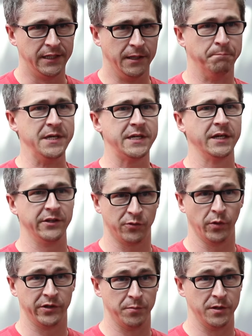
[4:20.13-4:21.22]
The Beacon is
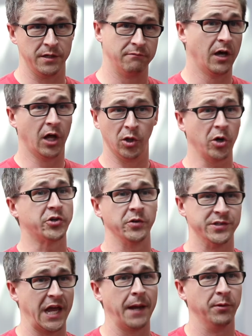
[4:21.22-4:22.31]
going to be a larger
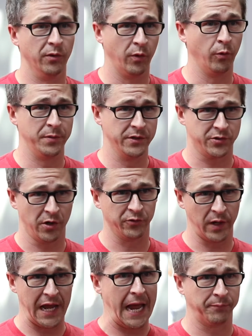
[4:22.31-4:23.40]
example of what will be the
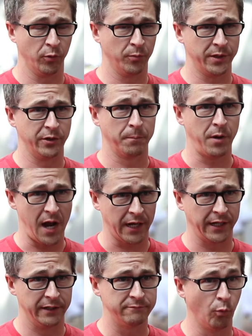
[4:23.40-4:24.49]
ChargeWay app that will be in your
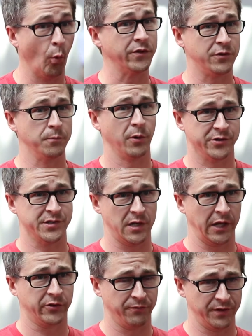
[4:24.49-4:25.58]
pocket once you purchase an
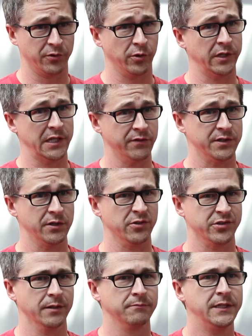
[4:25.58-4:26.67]
electric vehicle and leave the
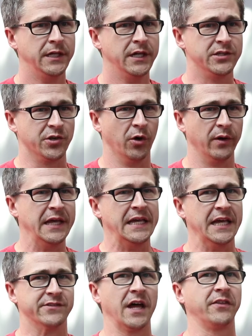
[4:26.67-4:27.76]
dealership. So
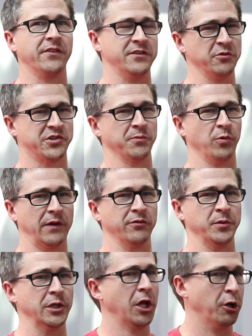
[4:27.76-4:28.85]
it's not that the dealership will ever
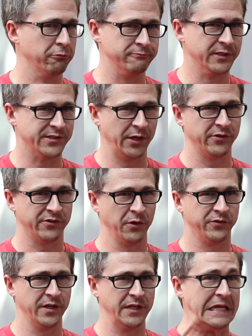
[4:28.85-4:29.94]
be alone. The sales
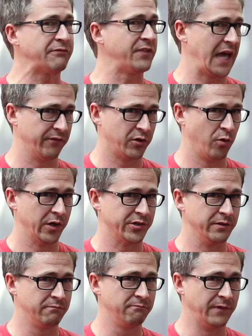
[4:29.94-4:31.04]
associate, if they have a
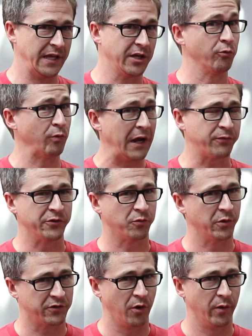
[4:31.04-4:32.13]
question, they can reference
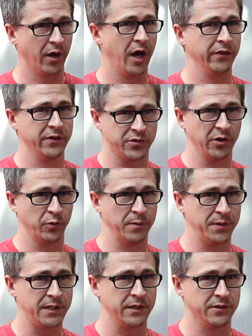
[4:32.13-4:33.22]
what's going on in the ChargeWay beacon